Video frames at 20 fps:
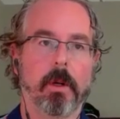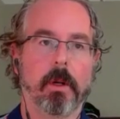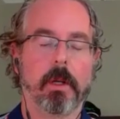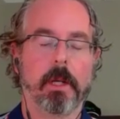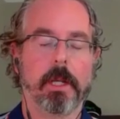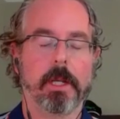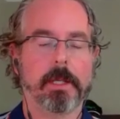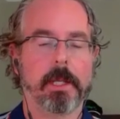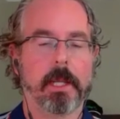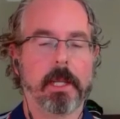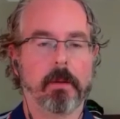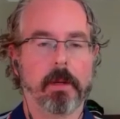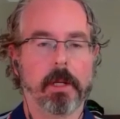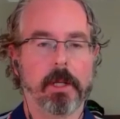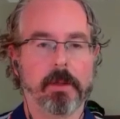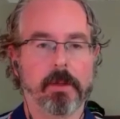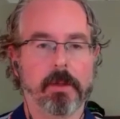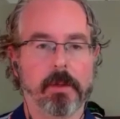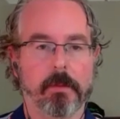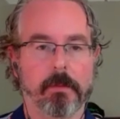
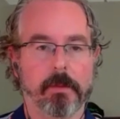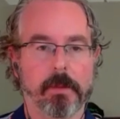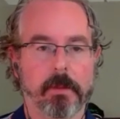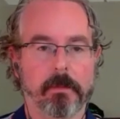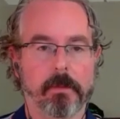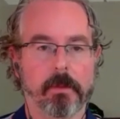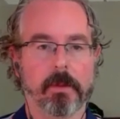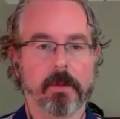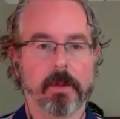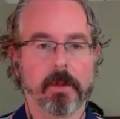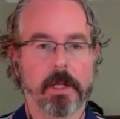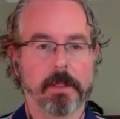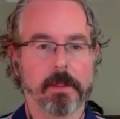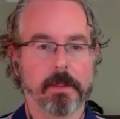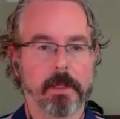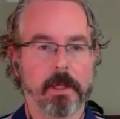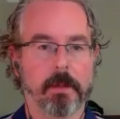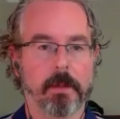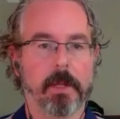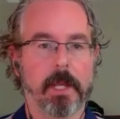acceleration of different trends
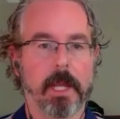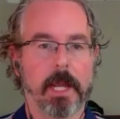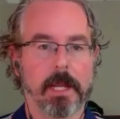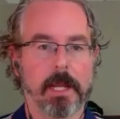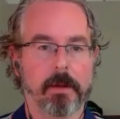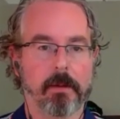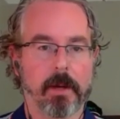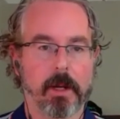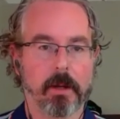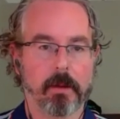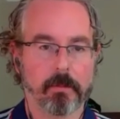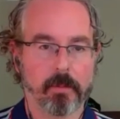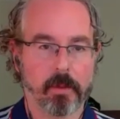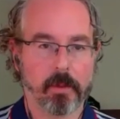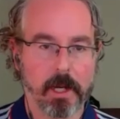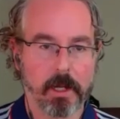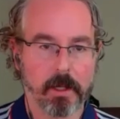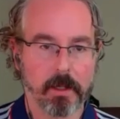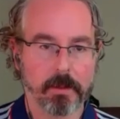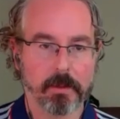that we had around
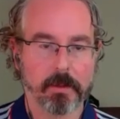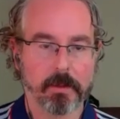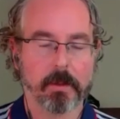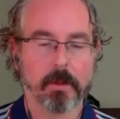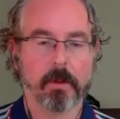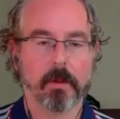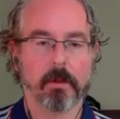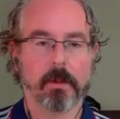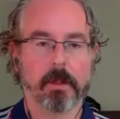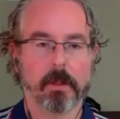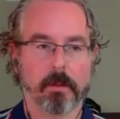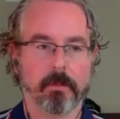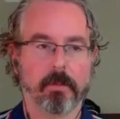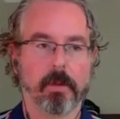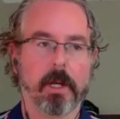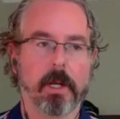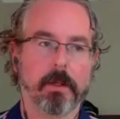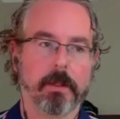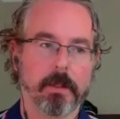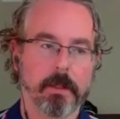prior to
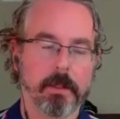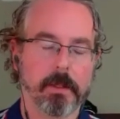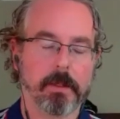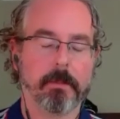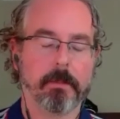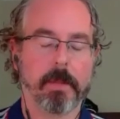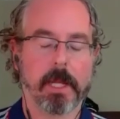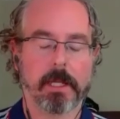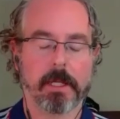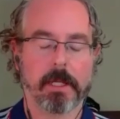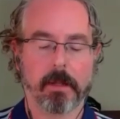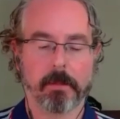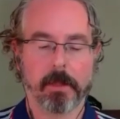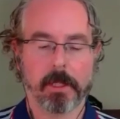this pandemic.